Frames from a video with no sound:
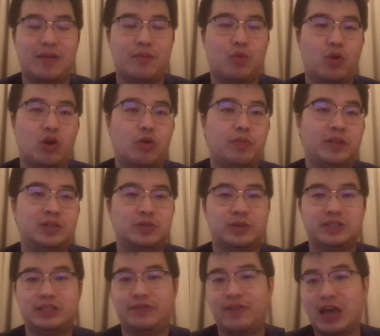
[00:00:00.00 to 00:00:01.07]
more open
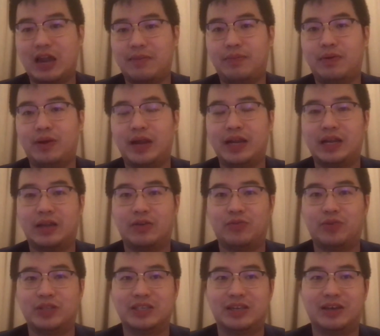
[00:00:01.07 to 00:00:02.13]
source developer and
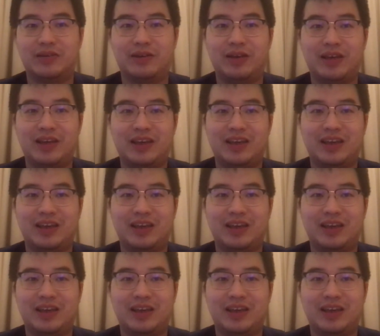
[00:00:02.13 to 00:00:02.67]
with a